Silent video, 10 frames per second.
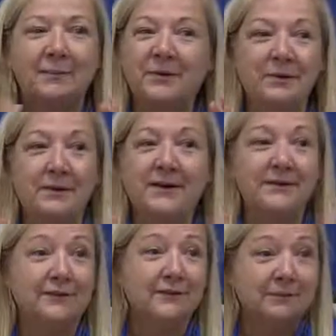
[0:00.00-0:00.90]
but the
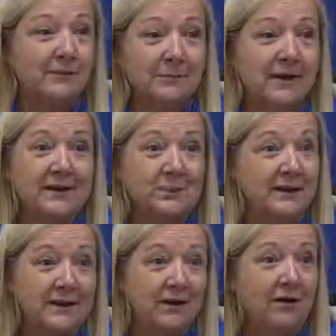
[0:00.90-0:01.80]
money will
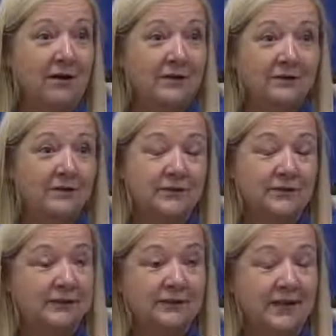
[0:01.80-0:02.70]
be gone as soon
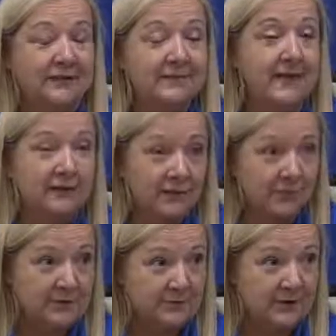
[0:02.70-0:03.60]
as they settle
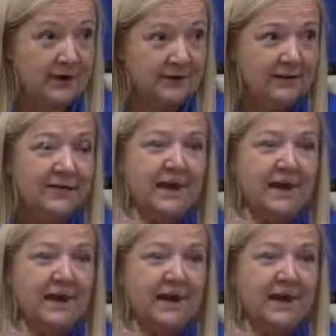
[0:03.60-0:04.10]
their machine.